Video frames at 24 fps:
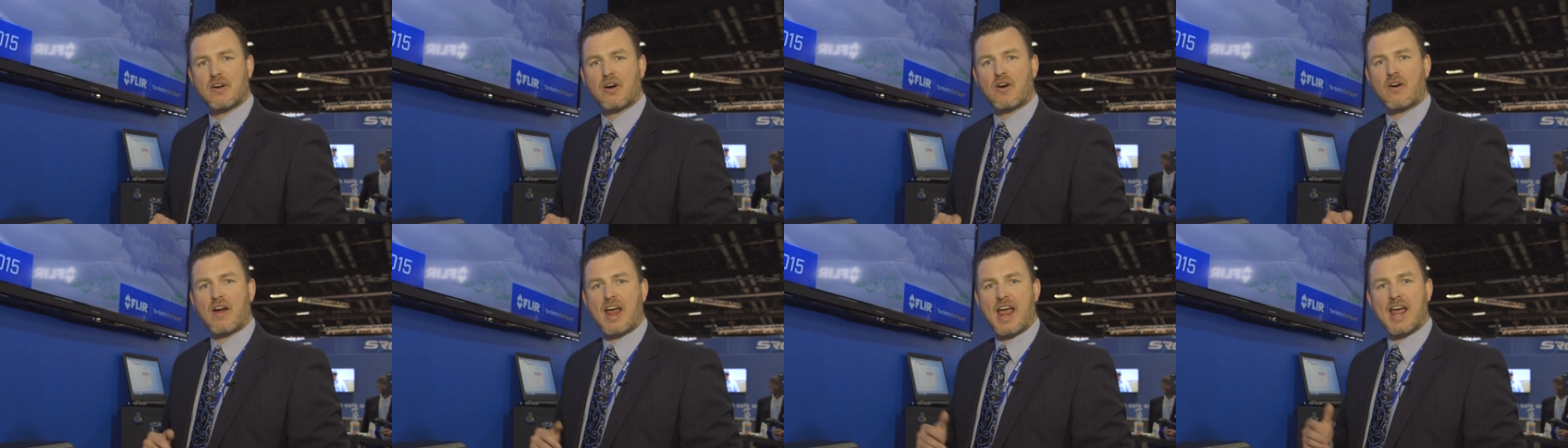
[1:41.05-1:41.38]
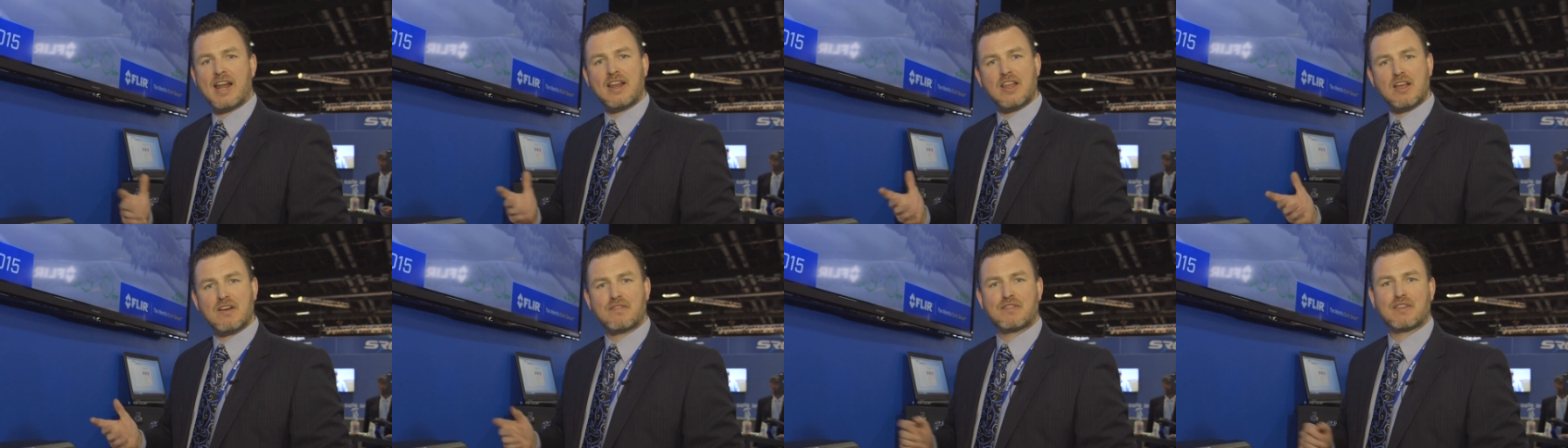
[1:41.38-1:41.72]
or
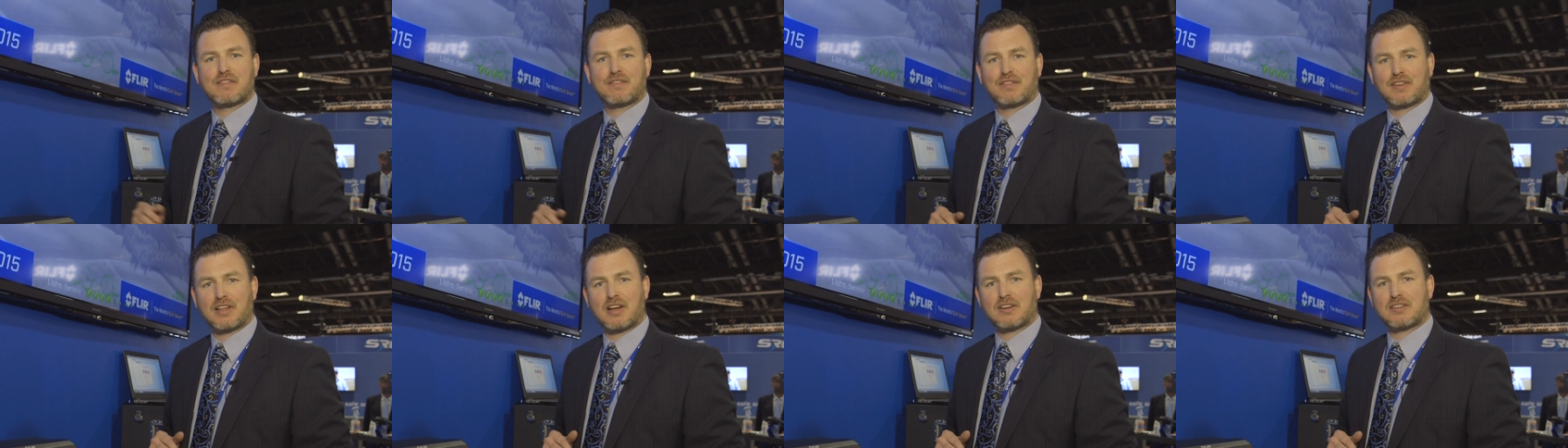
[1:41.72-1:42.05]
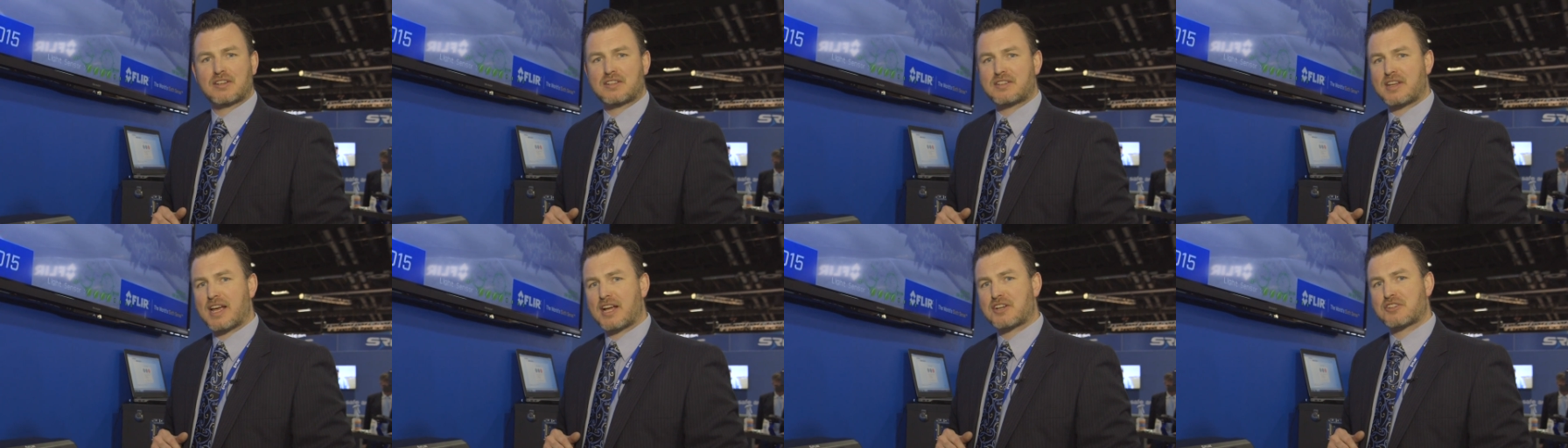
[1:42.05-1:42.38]
any of the FLIR
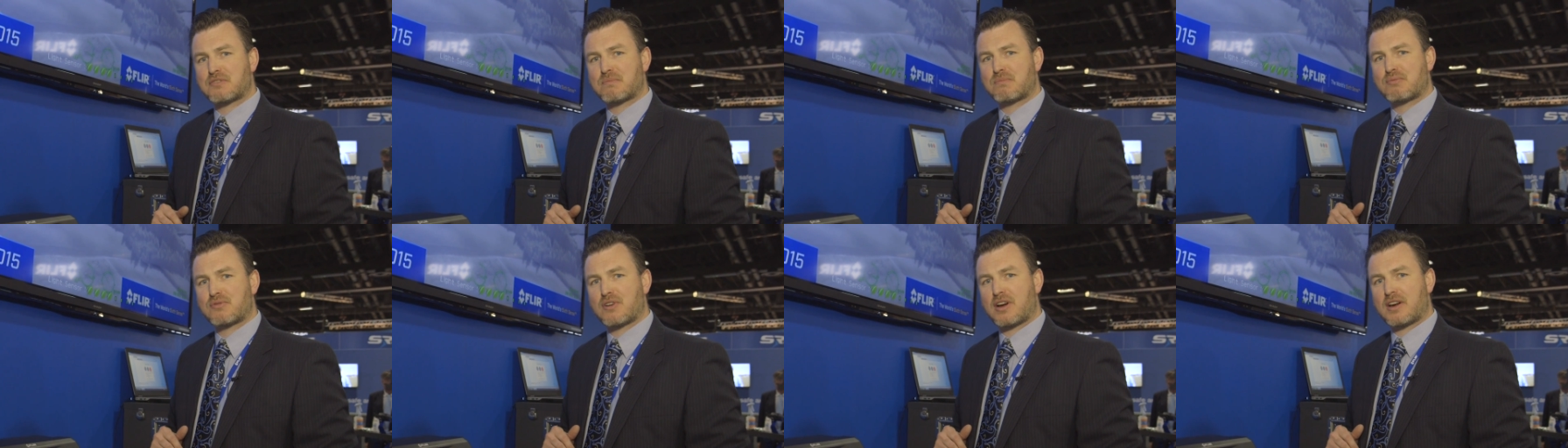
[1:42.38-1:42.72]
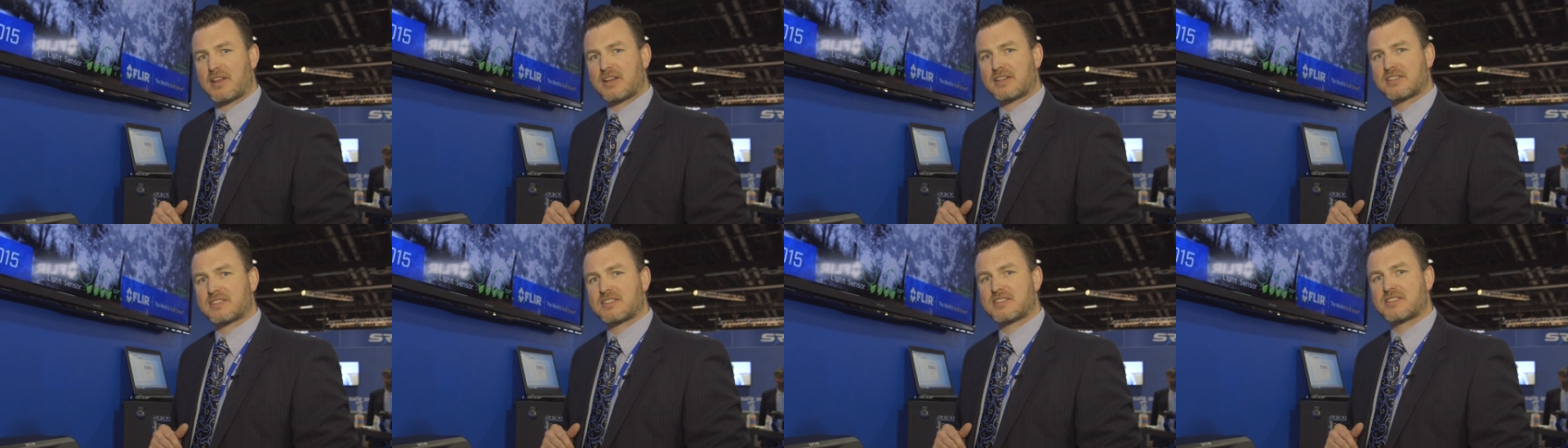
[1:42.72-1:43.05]
detection
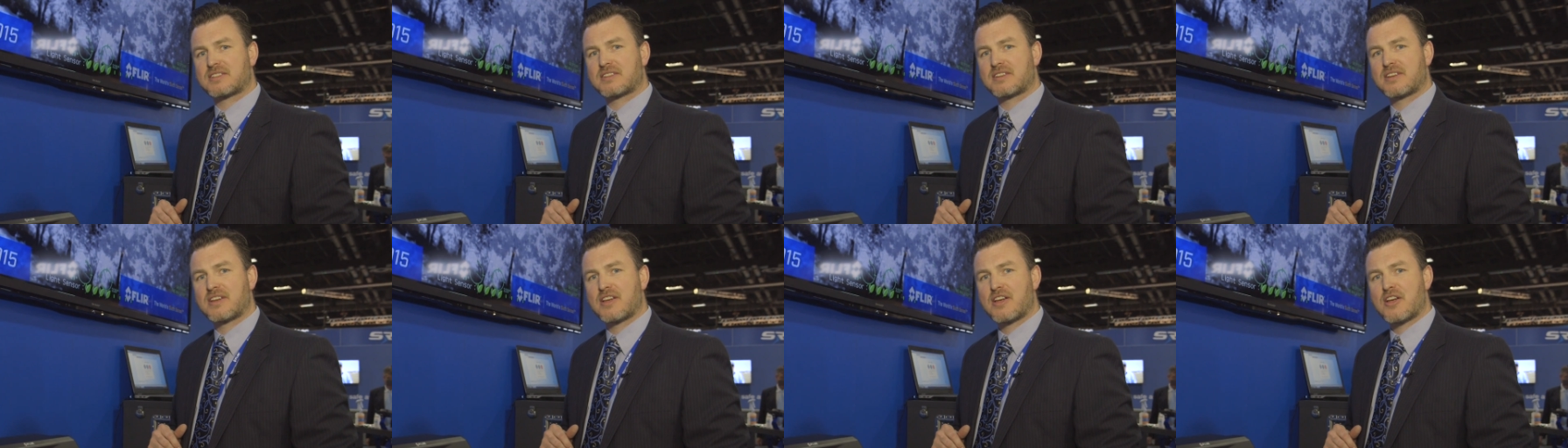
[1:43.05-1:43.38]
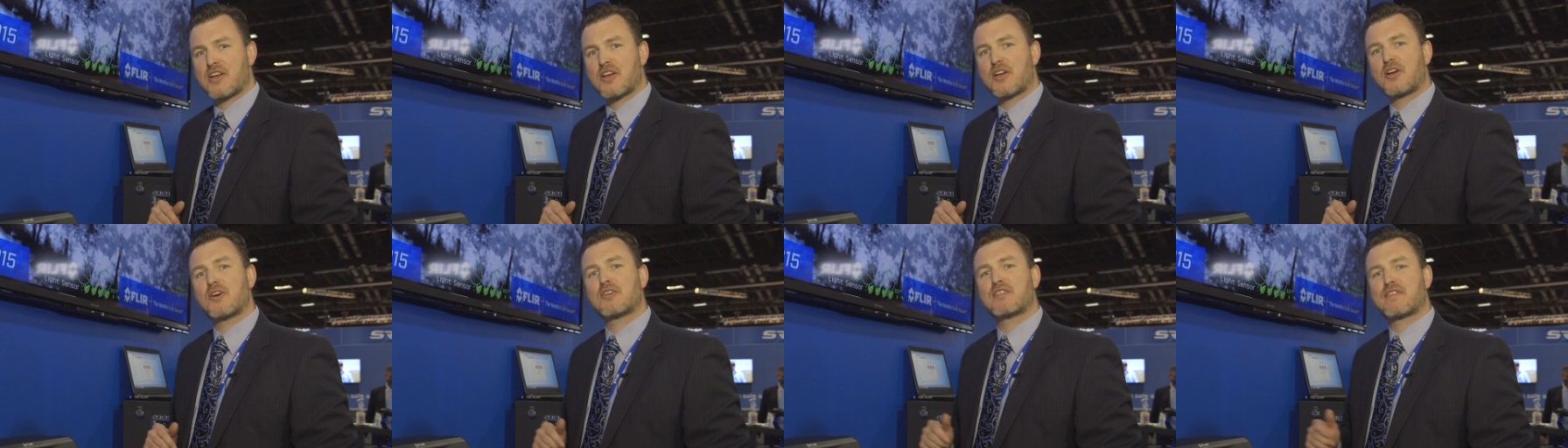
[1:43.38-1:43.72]
products,
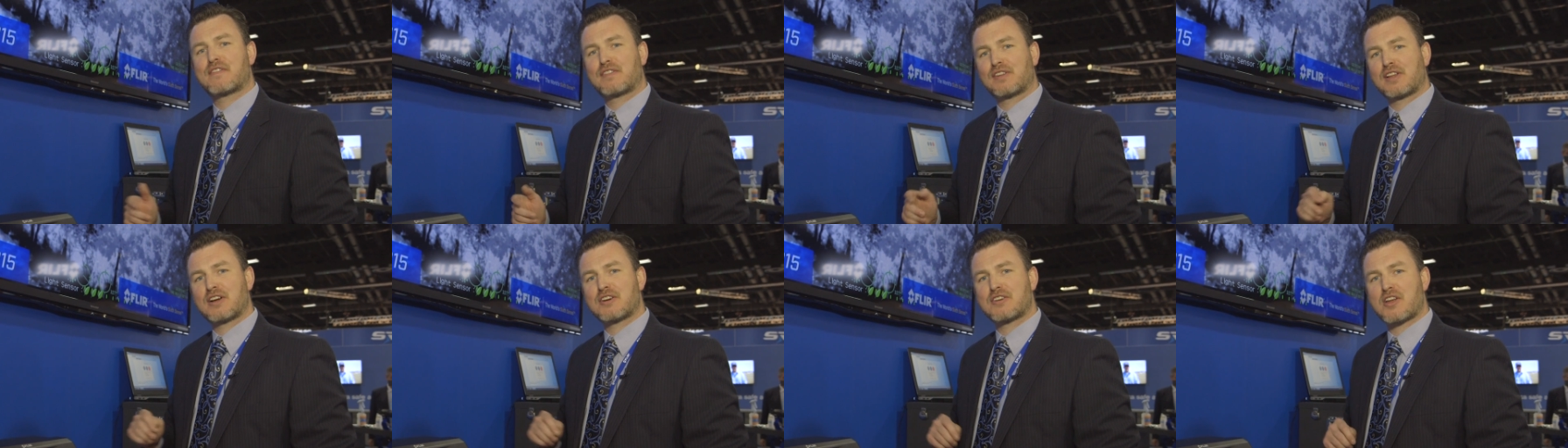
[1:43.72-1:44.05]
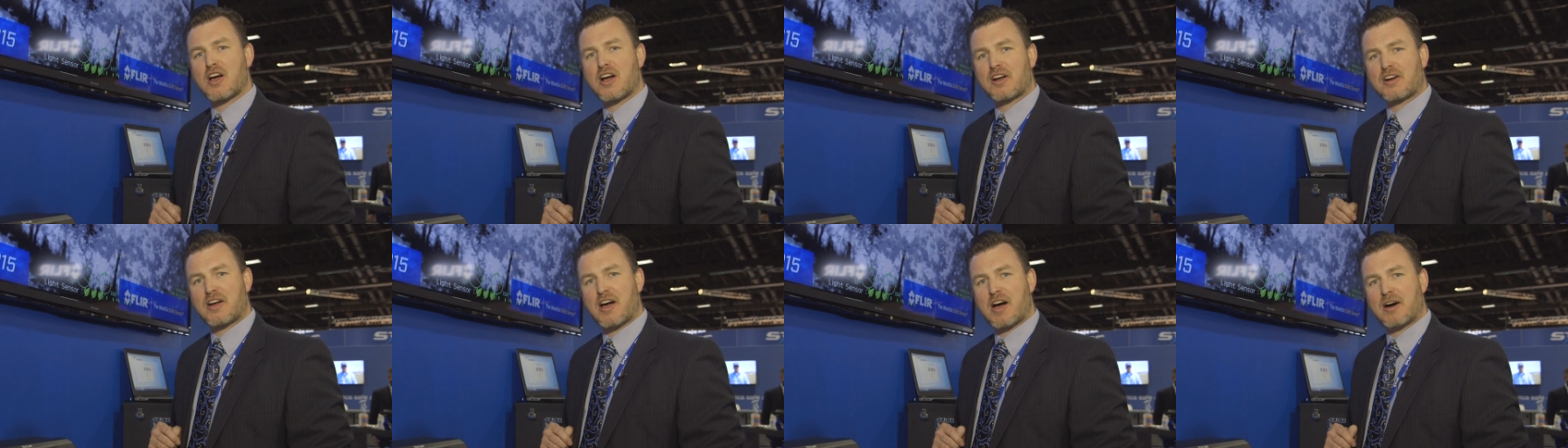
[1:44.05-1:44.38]
go to
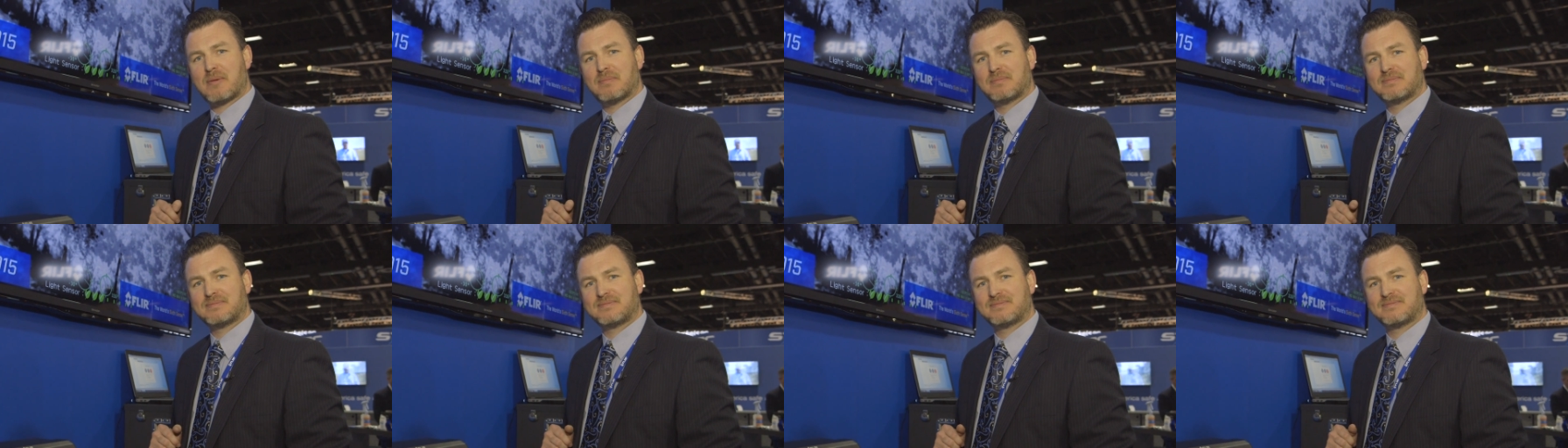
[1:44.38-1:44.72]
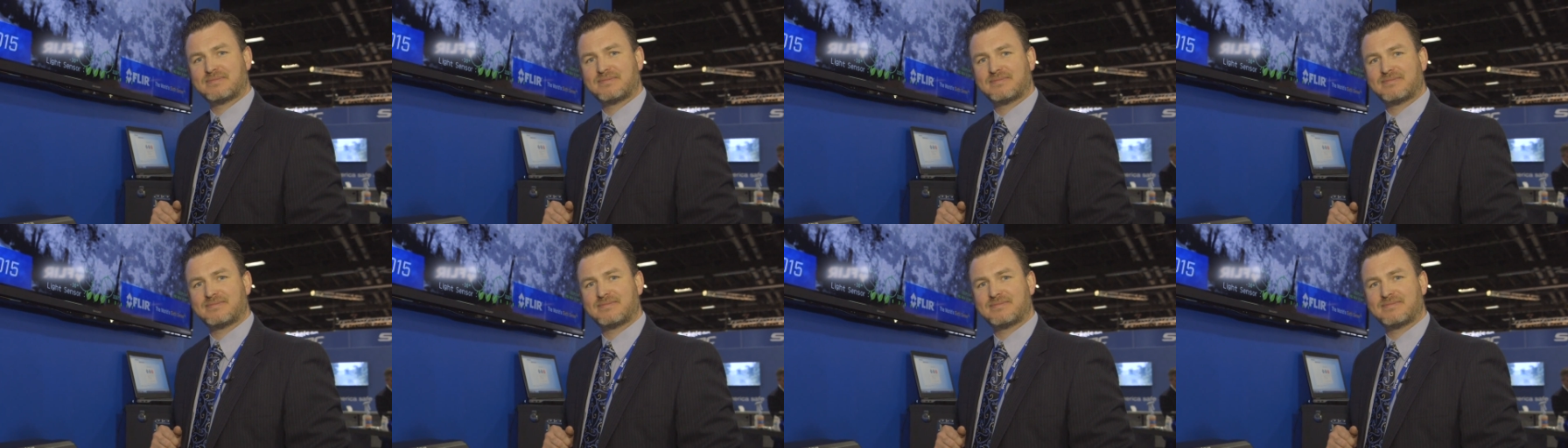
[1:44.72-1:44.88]
FLIR.com.